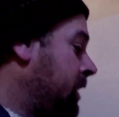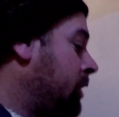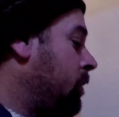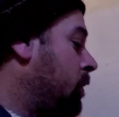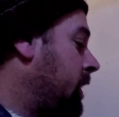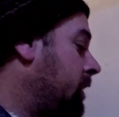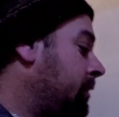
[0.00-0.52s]

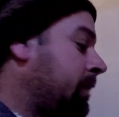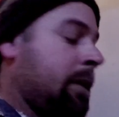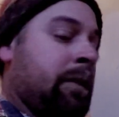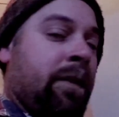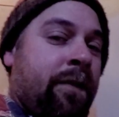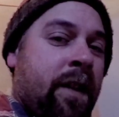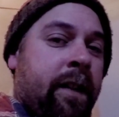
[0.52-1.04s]
Well, come
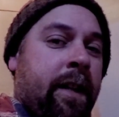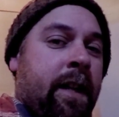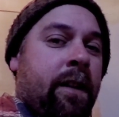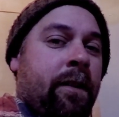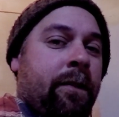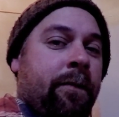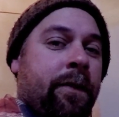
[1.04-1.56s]
to find
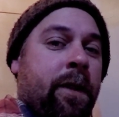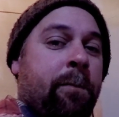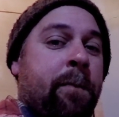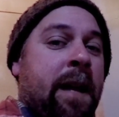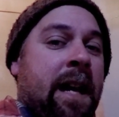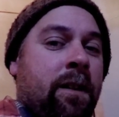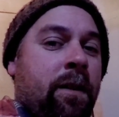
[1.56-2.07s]
out, the
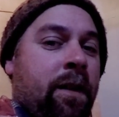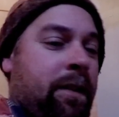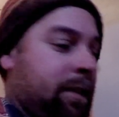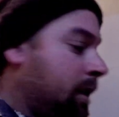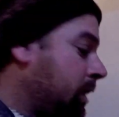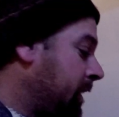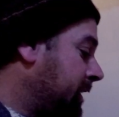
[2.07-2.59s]
batteries
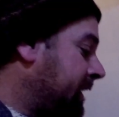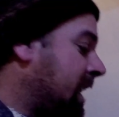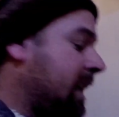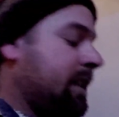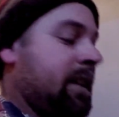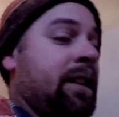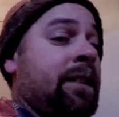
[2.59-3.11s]
that are
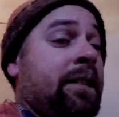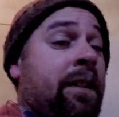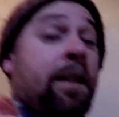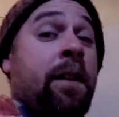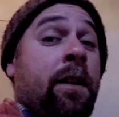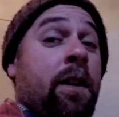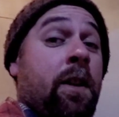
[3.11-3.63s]
inside these
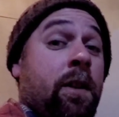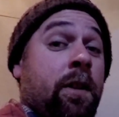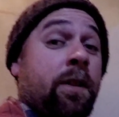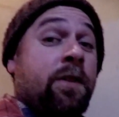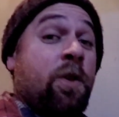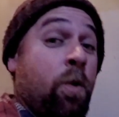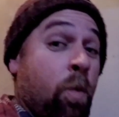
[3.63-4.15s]

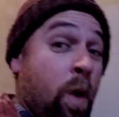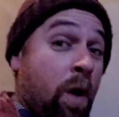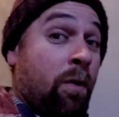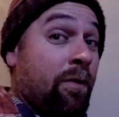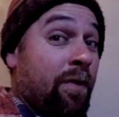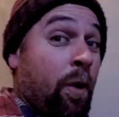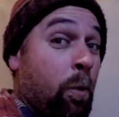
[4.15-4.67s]
are
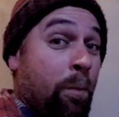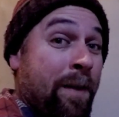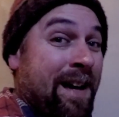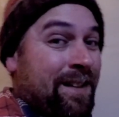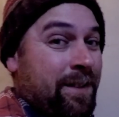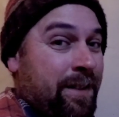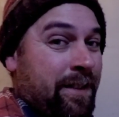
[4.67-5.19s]
12-volt
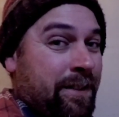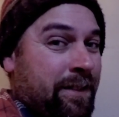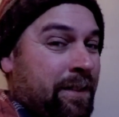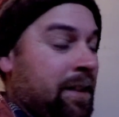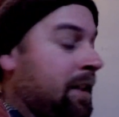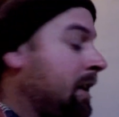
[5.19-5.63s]
batteries.